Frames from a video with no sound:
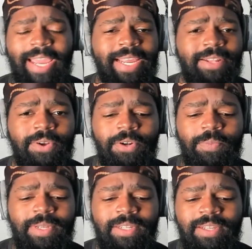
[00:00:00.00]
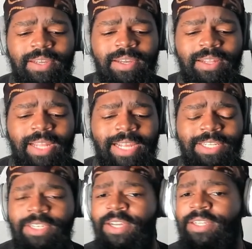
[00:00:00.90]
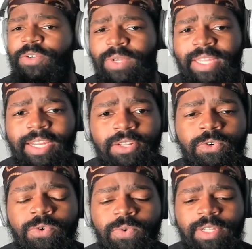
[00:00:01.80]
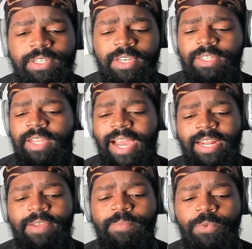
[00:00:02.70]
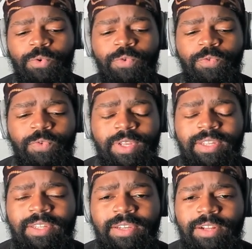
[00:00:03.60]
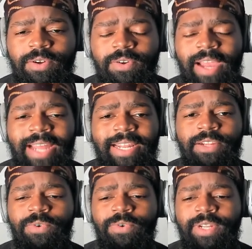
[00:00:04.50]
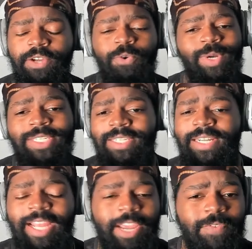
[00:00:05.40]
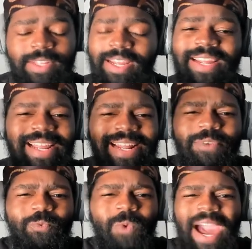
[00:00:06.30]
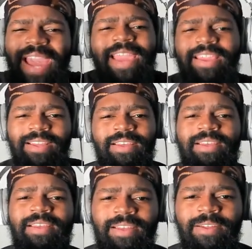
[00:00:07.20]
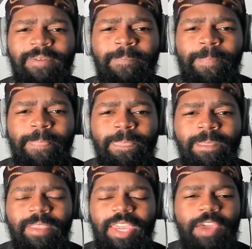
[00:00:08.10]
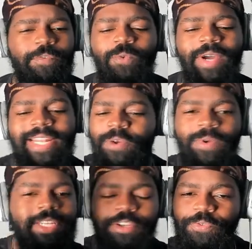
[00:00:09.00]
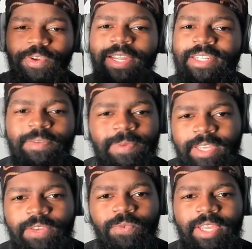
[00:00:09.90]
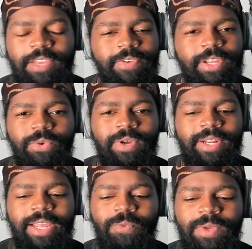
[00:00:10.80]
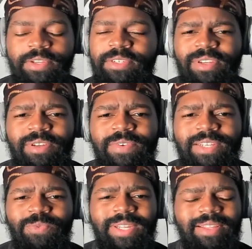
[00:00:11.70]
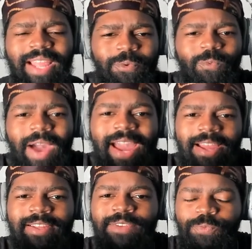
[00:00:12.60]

hating on them and like judging what they do and judging how they move with, you know, how they doing and questioning everything. Why? And for one, that wasn't your friend to begin with if he doing that weird stuff. Cause what, like, why?